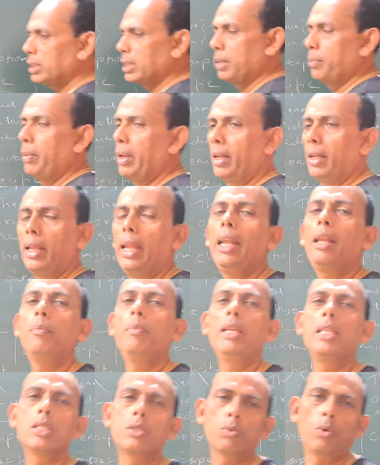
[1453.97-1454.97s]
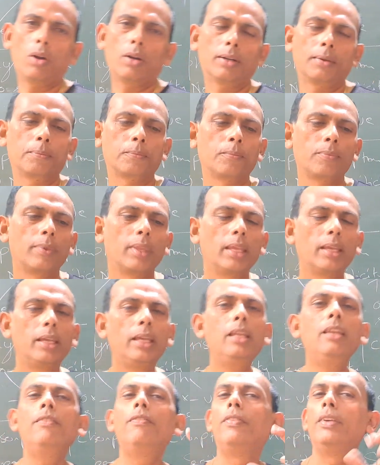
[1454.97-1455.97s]
does it mean? It means what?
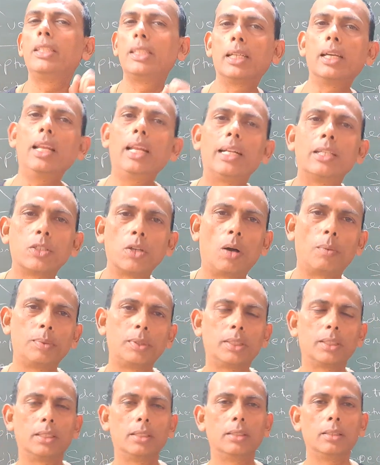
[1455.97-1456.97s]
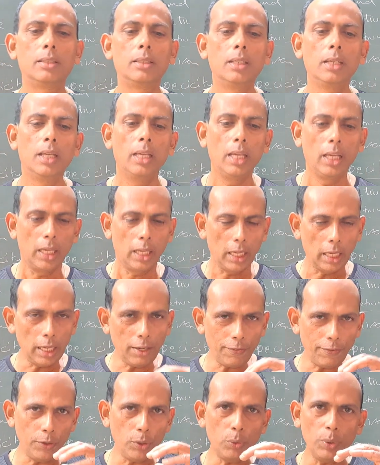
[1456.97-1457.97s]
In physical adsorption,
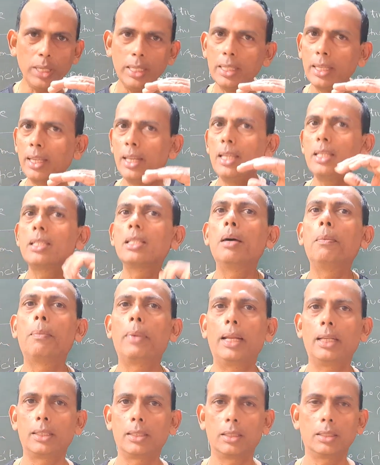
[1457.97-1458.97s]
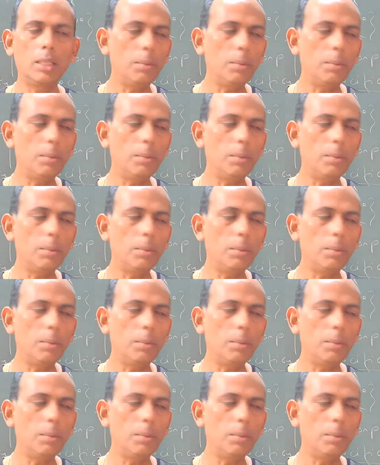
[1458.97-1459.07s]
if you increase the pressure,